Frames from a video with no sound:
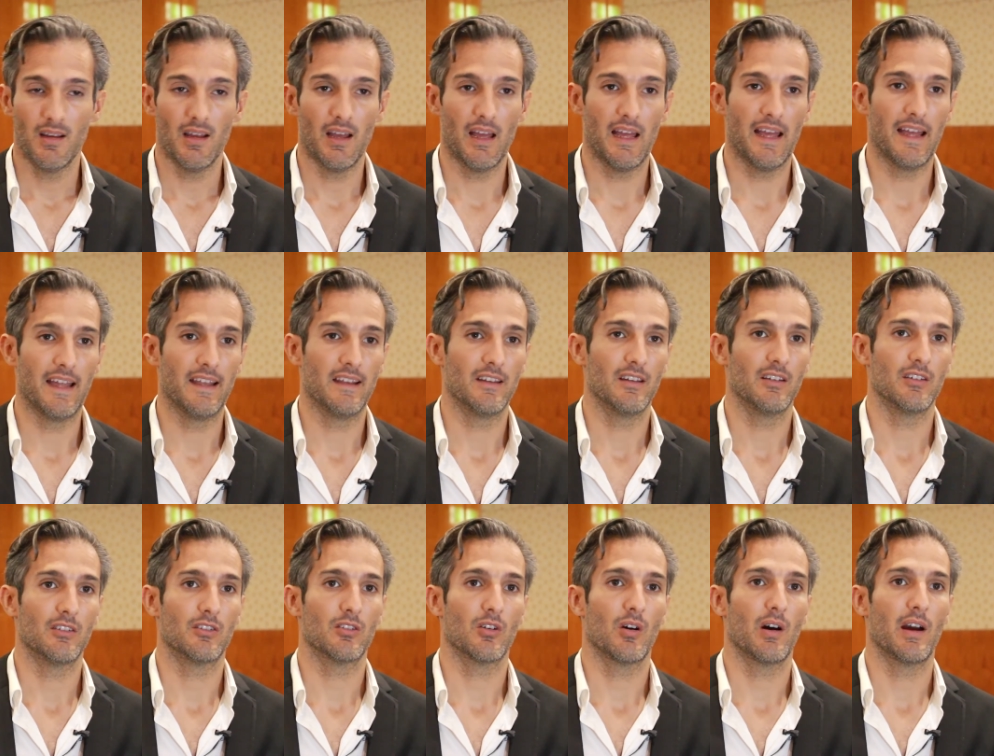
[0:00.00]

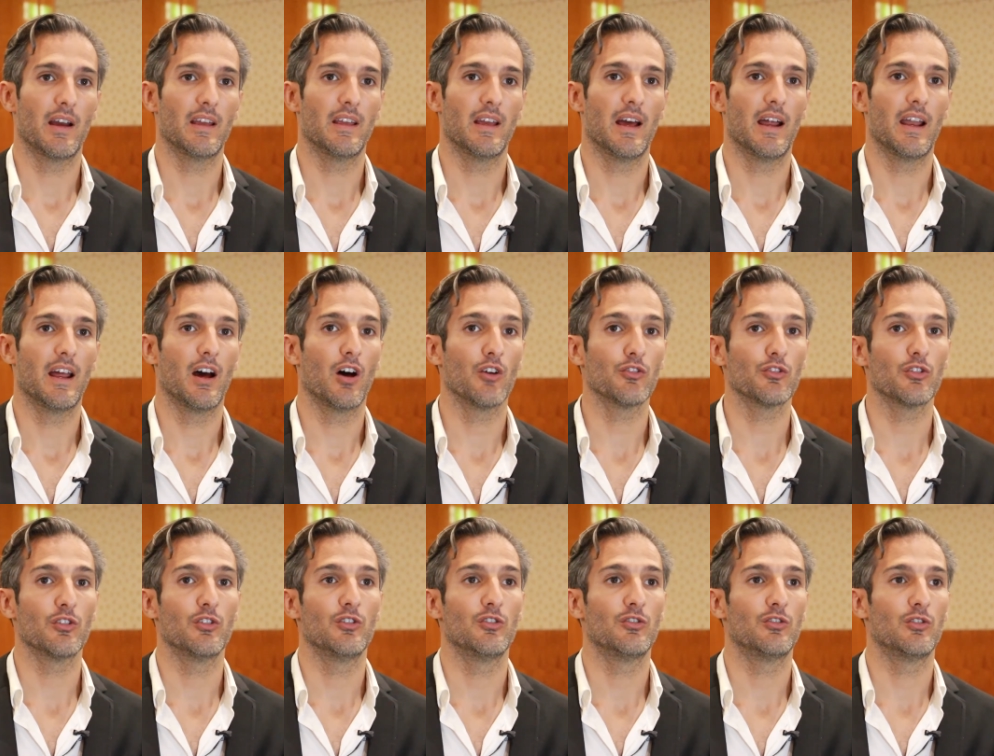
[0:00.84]
And so I
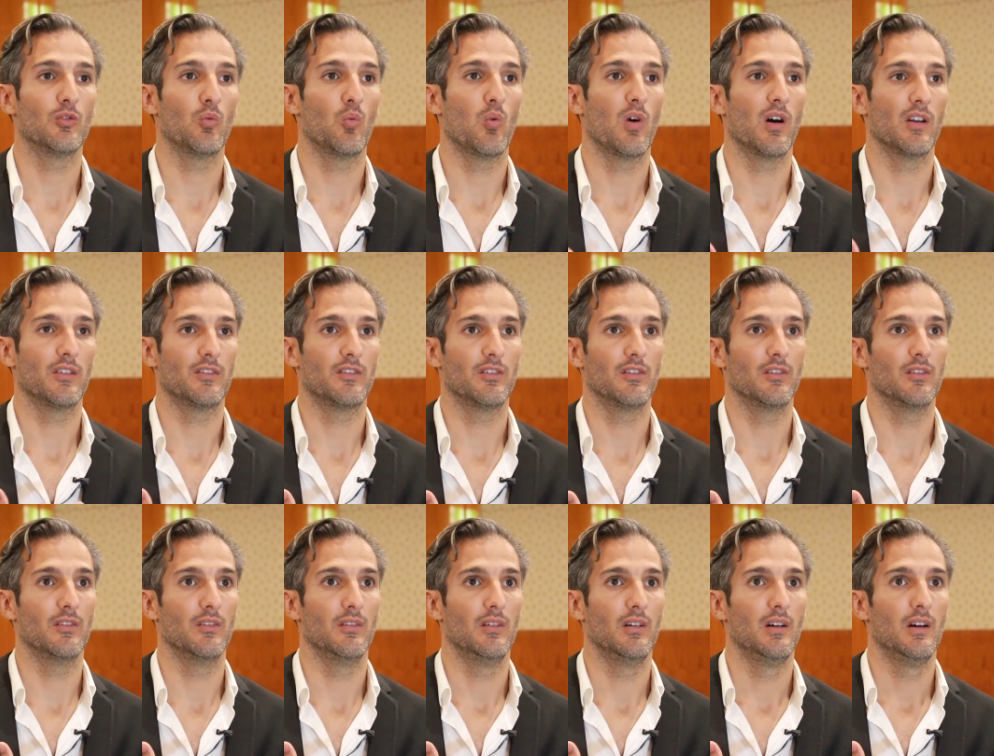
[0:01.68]
also used to want
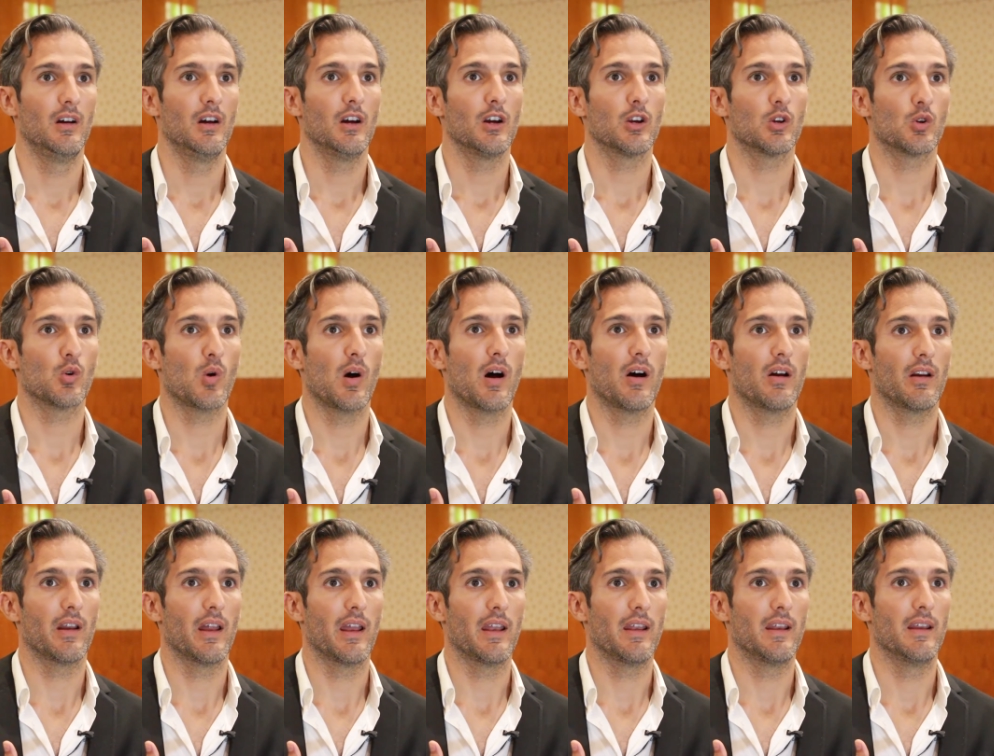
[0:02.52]
to go
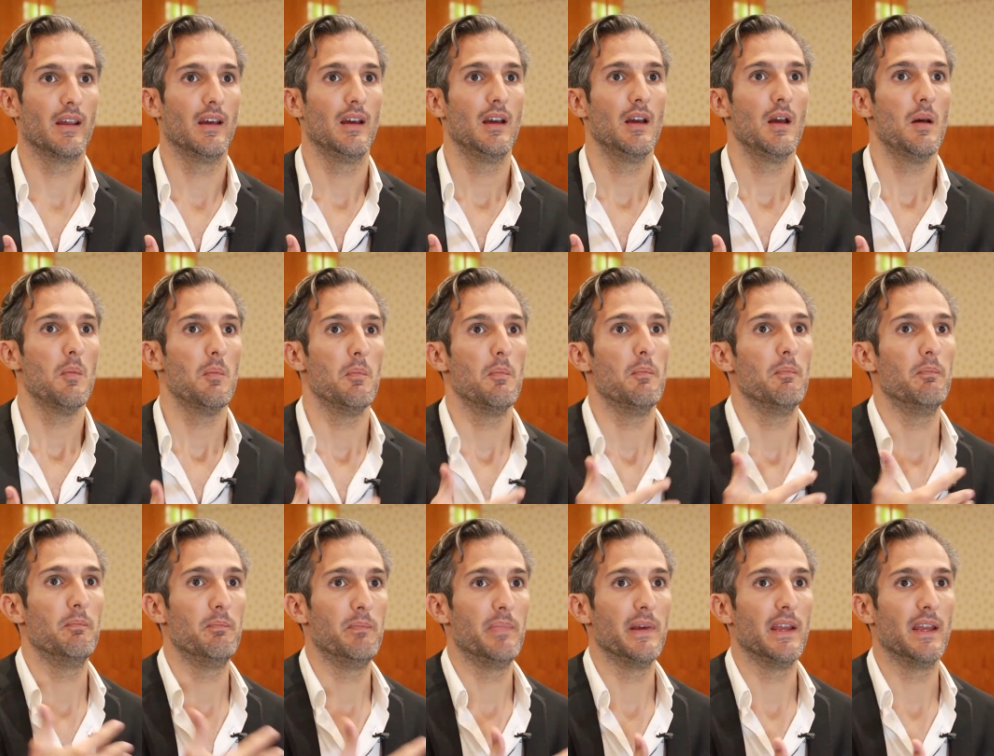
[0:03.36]
out and
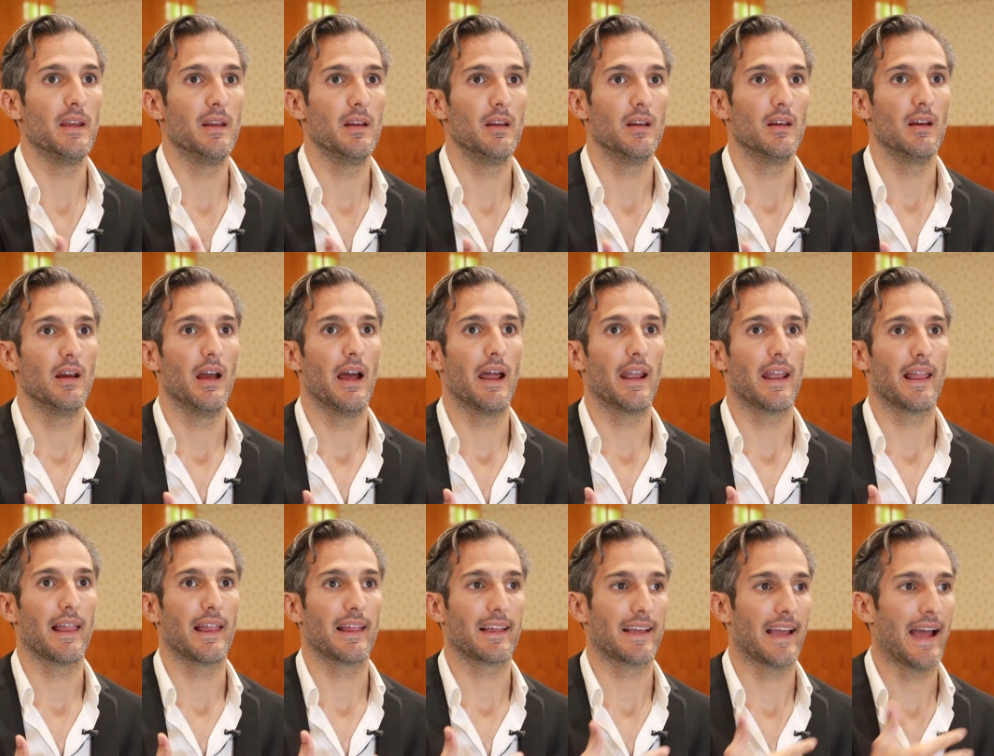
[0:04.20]

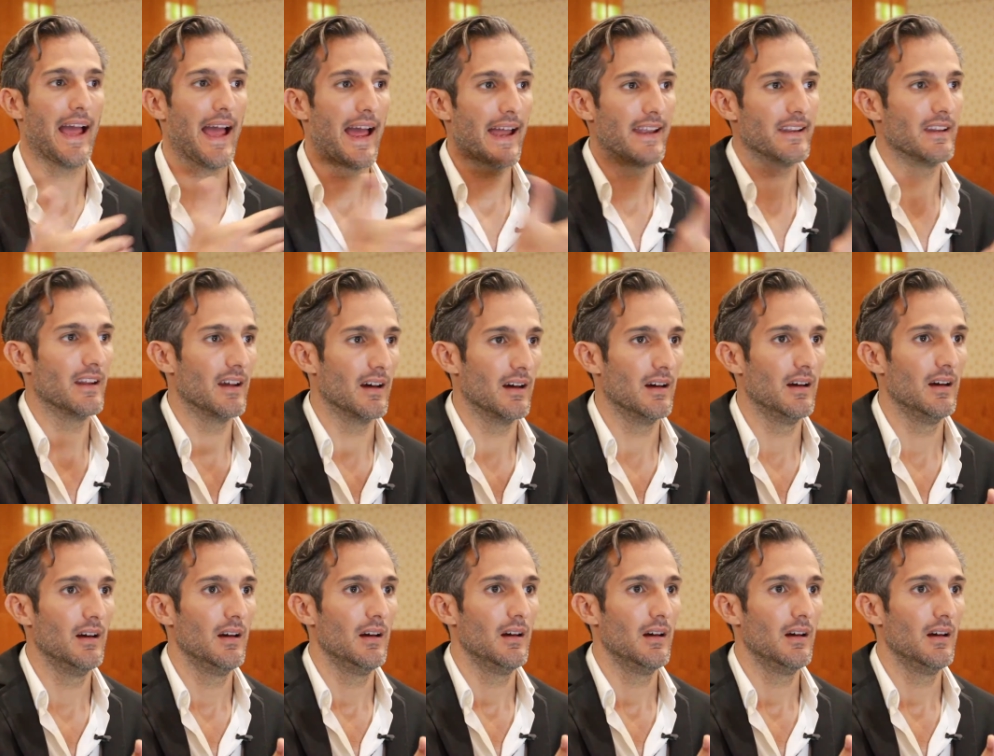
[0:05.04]
I had to